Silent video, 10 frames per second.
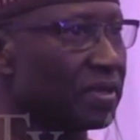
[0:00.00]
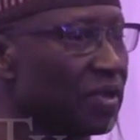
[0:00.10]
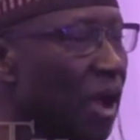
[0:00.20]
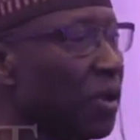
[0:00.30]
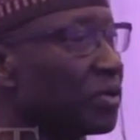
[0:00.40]

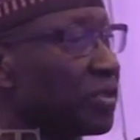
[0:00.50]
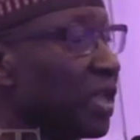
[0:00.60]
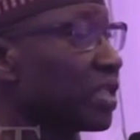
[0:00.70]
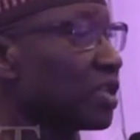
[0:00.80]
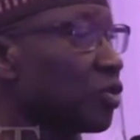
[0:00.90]
So I want to
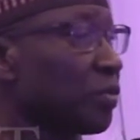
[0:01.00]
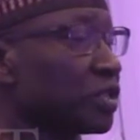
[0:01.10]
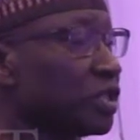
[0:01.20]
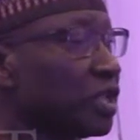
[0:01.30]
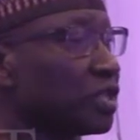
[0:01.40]
take this
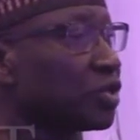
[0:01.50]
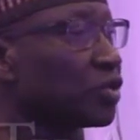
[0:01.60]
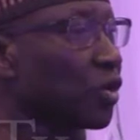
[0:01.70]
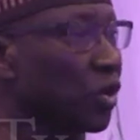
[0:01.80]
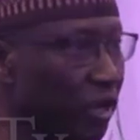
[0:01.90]
opportunity
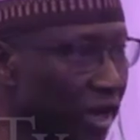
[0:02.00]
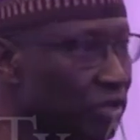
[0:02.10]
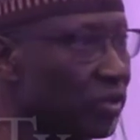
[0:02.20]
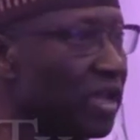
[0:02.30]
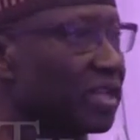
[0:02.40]
to
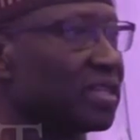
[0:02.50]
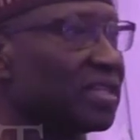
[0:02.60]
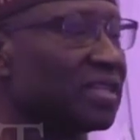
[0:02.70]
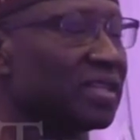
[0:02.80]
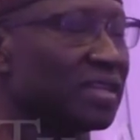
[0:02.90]
congratulate
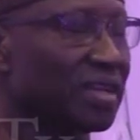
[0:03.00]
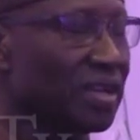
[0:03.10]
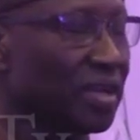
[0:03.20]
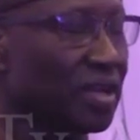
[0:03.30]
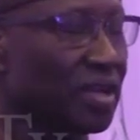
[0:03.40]

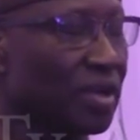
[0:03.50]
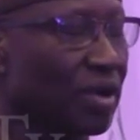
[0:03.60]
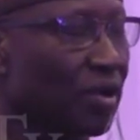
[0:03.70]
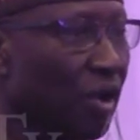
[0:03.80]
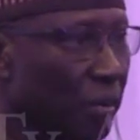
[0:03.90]

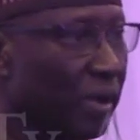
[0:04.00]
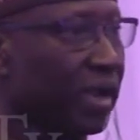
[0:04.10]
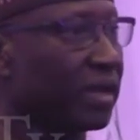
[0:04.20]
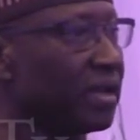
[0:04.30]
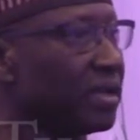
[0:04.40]

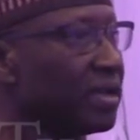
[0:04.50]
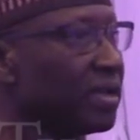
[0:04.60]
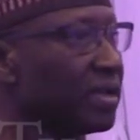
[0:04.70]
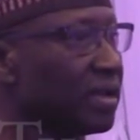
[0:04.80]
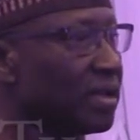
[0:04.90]
Comrade
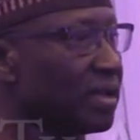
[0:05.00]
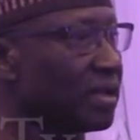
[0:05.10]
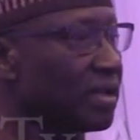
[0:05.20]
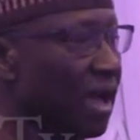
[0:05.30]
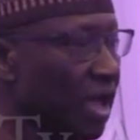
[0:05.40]

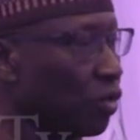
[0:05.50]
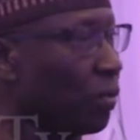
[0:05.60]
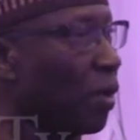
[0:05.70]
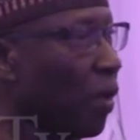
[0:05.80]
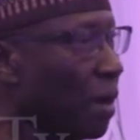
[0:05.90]
Ayuba
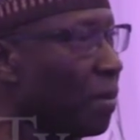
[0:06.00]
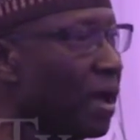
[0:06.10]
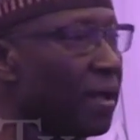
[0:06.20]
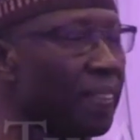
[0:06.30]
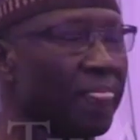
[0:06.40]

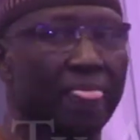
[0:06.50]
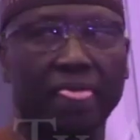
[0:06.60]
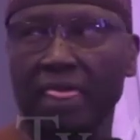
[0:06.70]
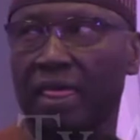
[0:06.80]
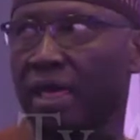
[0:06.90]
Wabba
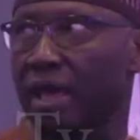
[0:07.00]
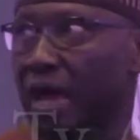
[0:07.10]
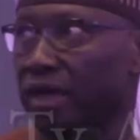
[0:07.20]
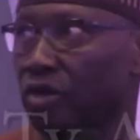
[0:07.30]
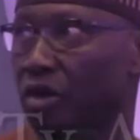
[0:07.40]

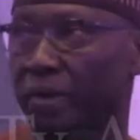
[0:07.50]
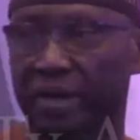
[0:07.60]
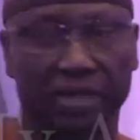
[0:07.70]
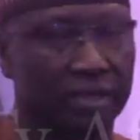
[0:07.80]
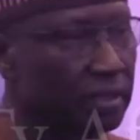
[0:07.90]
and
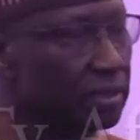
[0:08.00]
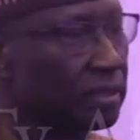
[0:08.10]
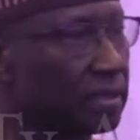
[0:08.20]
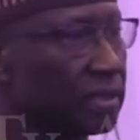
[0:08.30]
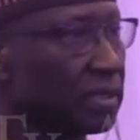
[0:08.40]
Comrade
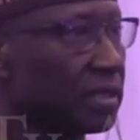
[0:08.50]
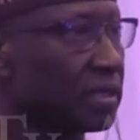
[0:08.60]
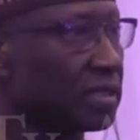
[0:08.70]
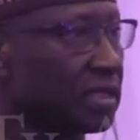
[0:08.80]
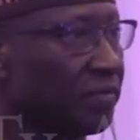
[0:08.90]

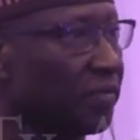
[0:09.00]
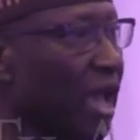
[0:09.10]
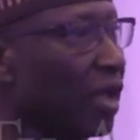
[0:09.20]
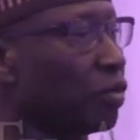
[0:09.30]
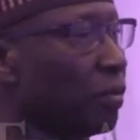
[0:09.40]

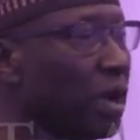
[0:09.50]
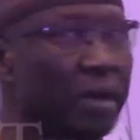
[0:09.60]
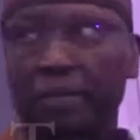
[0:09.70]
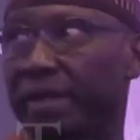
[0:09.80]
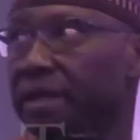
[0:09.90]
Safiyanu
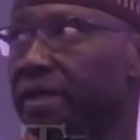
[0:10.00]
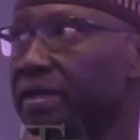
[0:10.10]
Mohammed